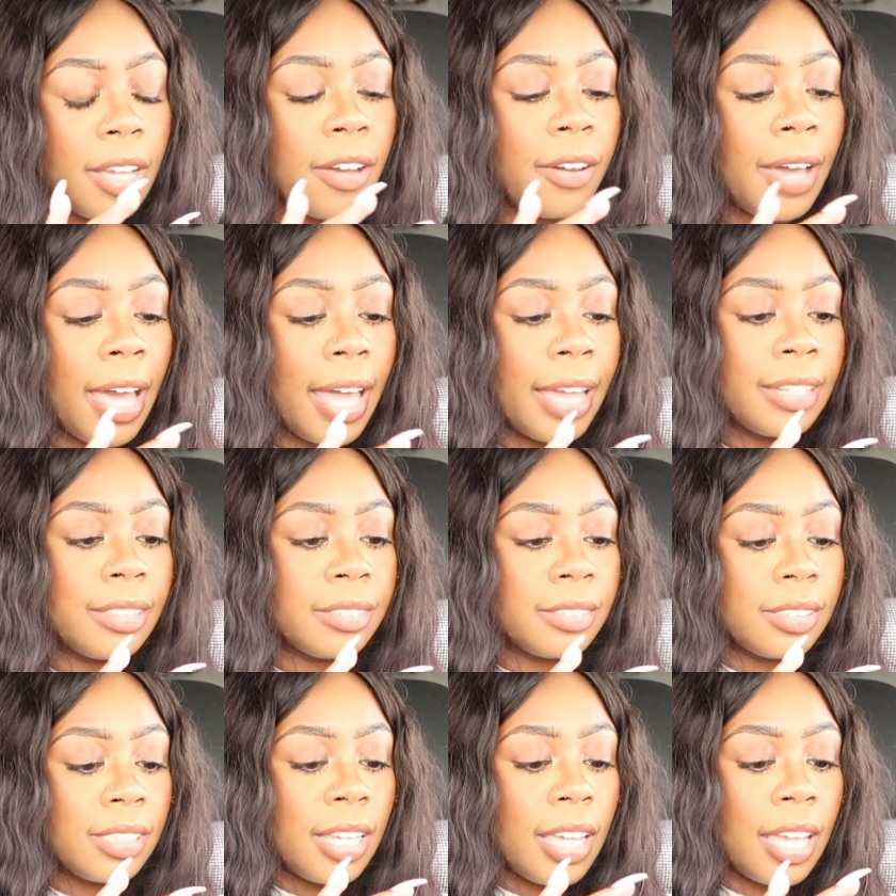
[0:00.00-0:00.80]
Okay,
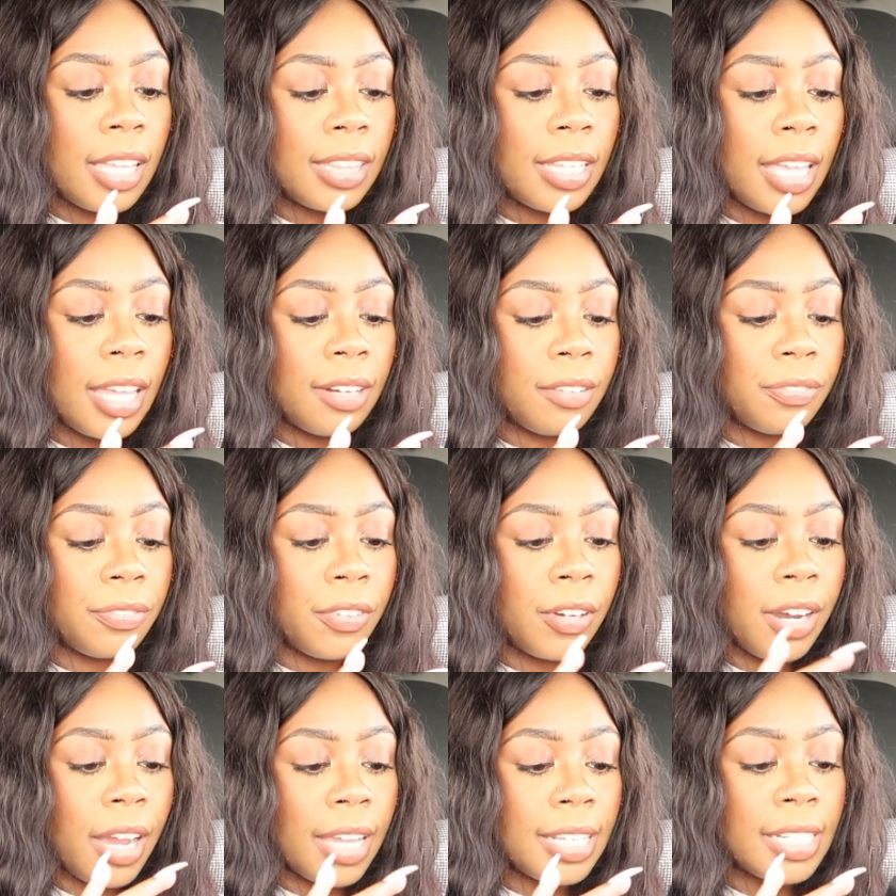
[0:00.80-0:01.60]
and then
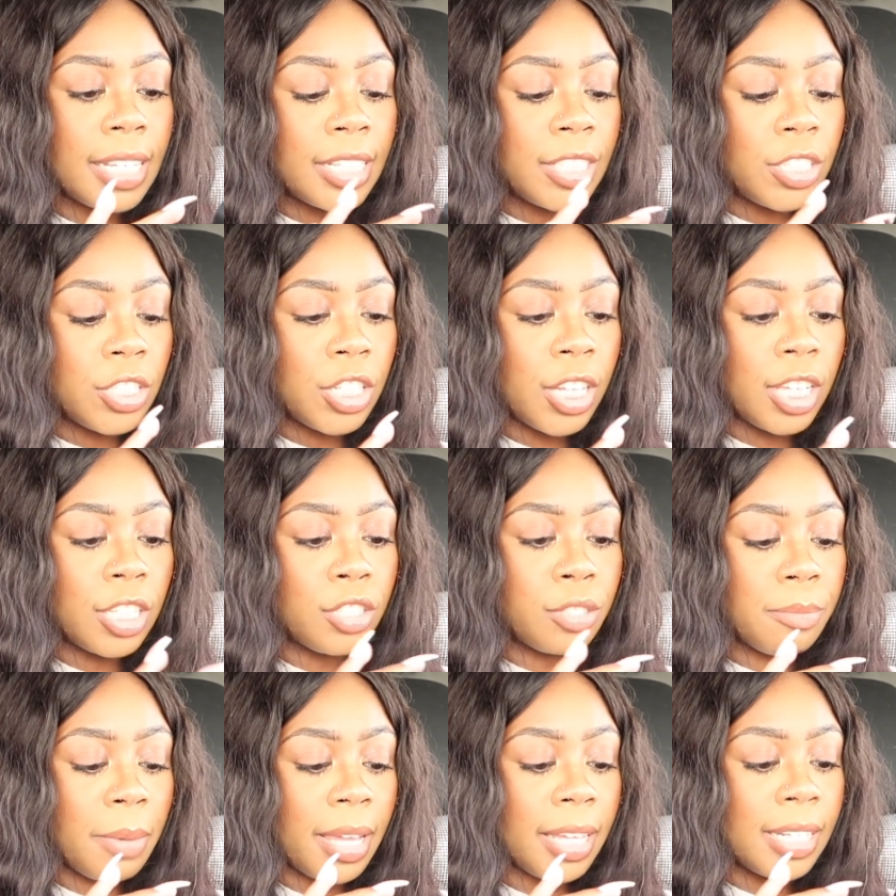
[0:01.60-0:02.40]
for I didn't
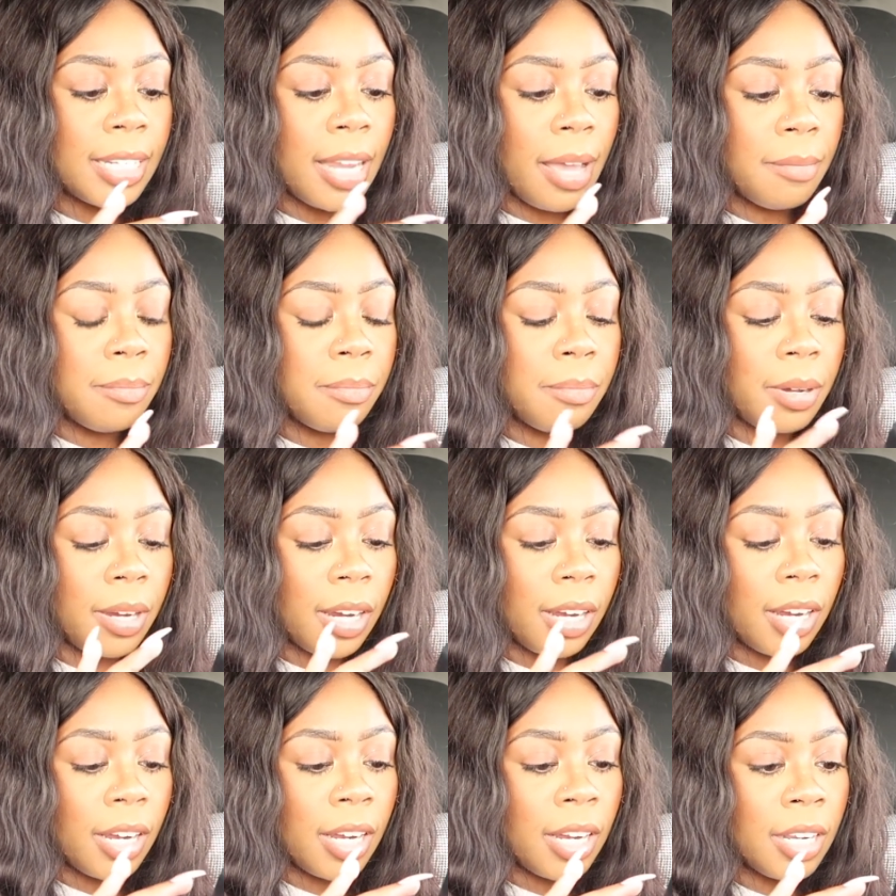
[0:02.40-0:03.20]
change my
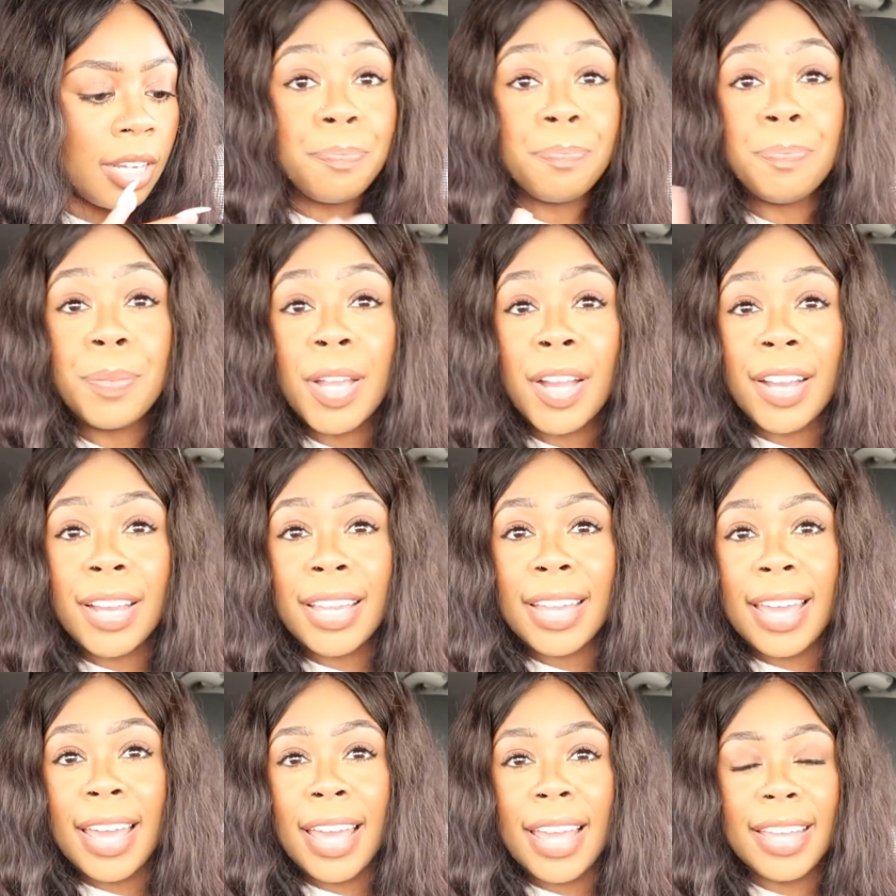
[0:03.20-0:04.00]
number,
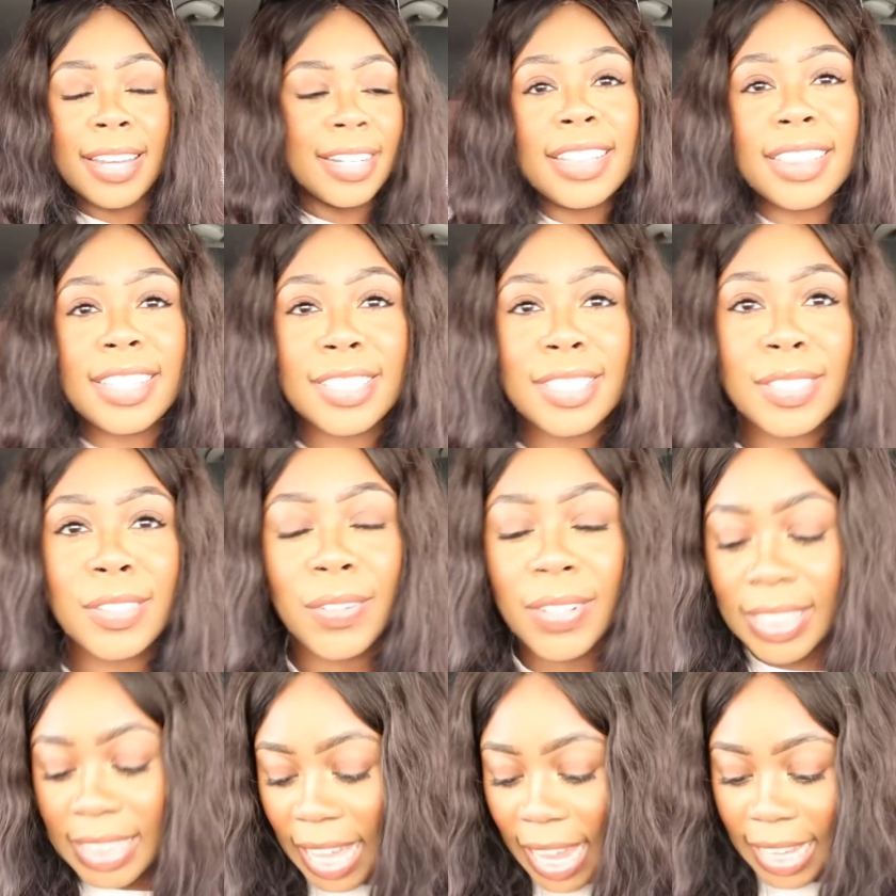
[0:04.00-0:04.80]
period. The
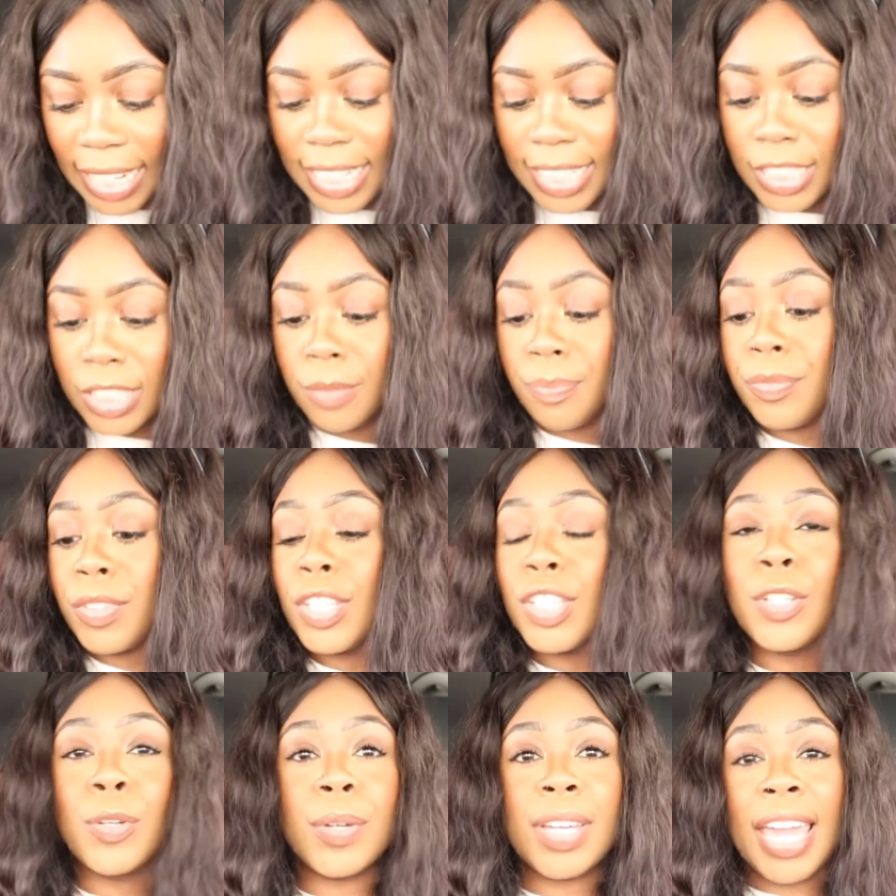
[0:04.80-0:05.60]
storyline is
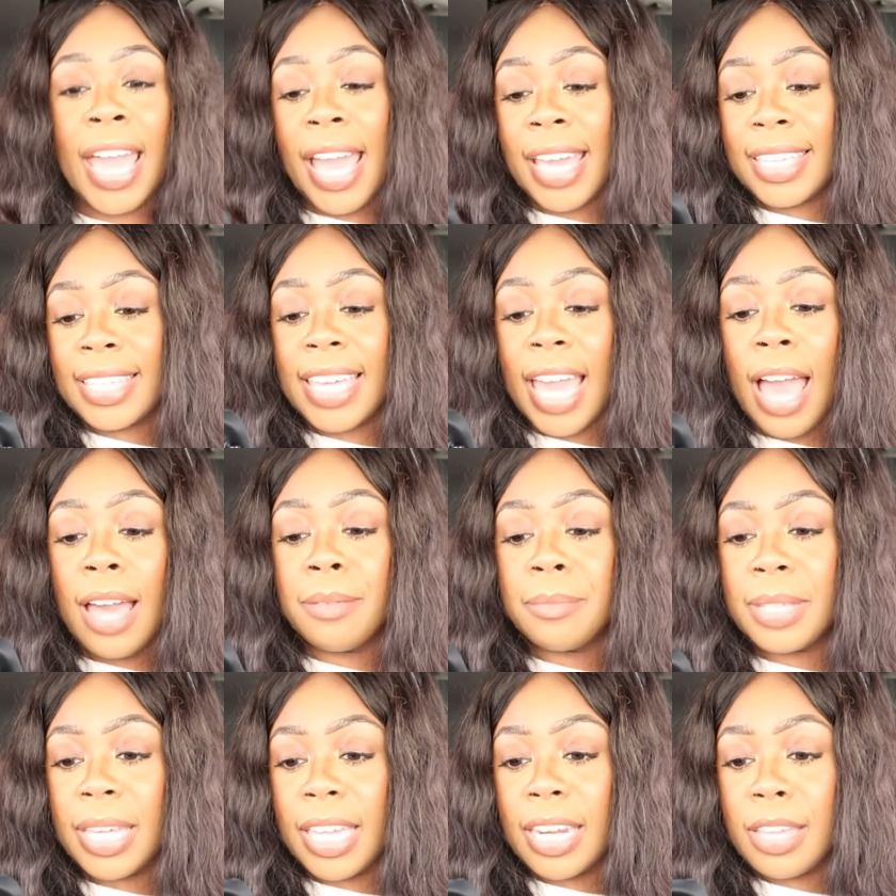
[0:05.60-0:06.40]
you can't
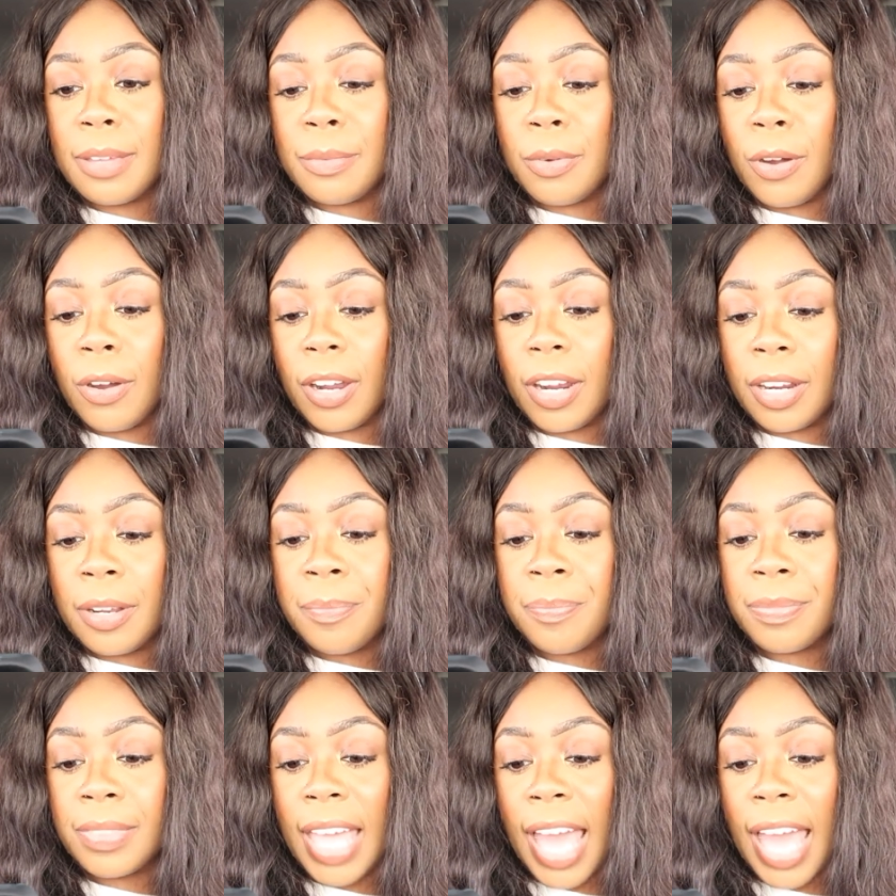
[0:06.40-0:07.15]
get me anymore.